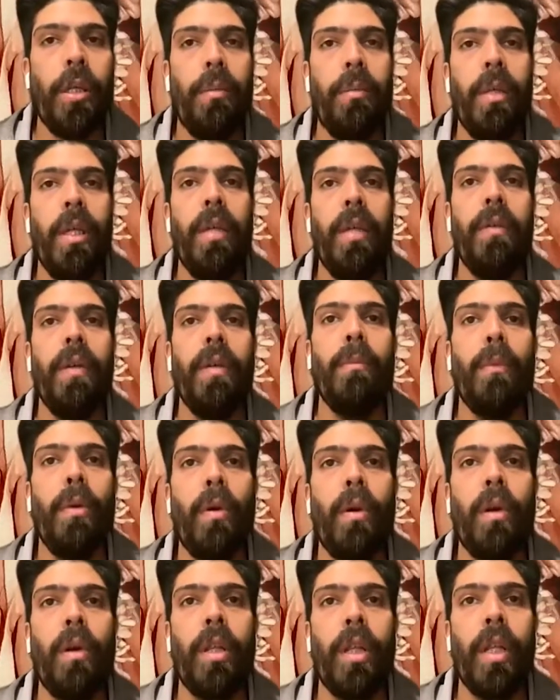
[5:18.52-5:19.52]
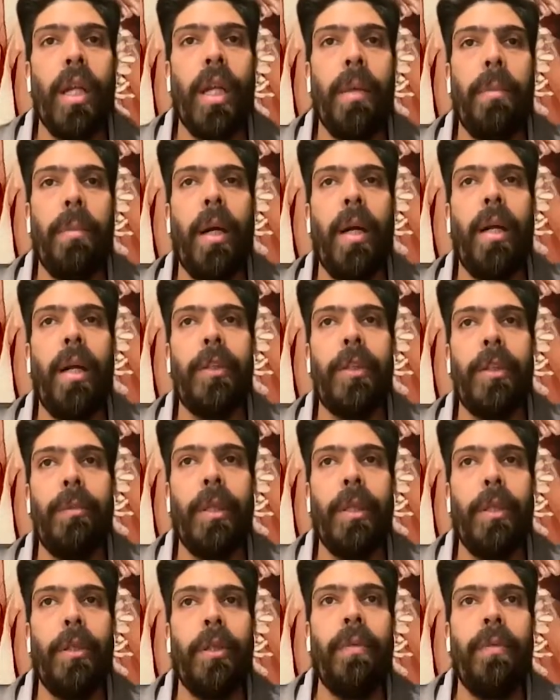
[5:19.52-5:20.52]
him even more than I
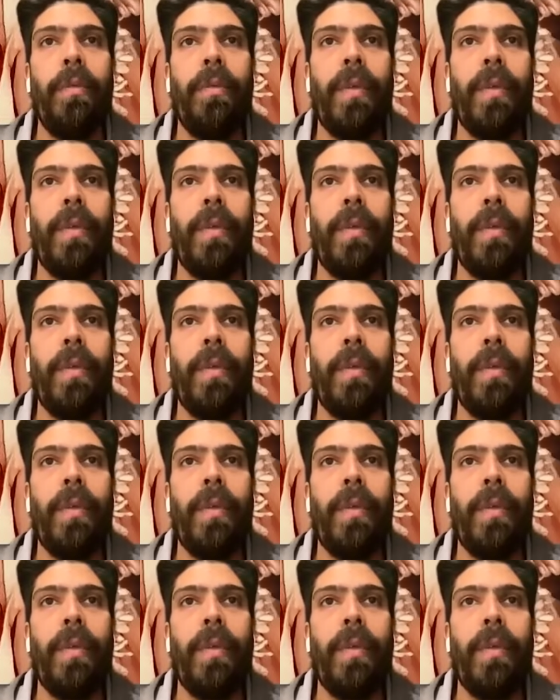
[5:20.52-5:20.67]
possibly could